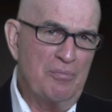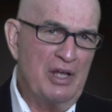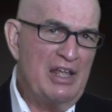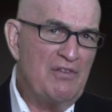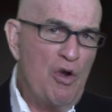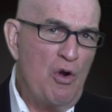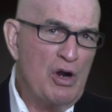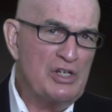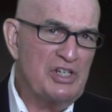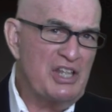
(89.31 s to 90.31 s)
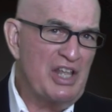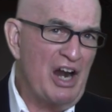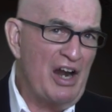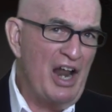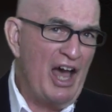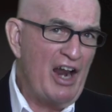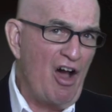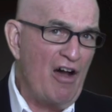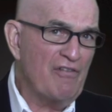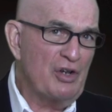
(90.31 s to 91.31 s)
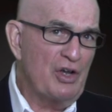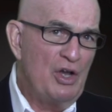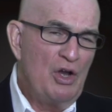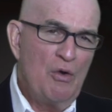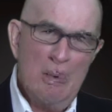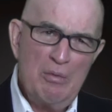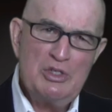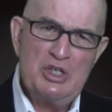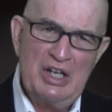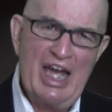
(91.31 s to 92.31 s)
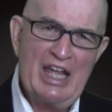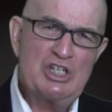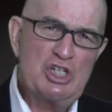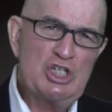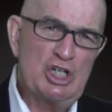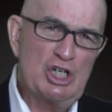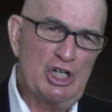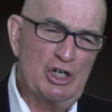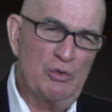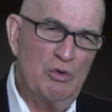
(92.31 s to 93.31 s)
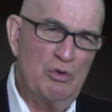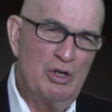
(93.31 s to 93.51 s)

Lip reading: but even courses that are not offered. What would you like to learn?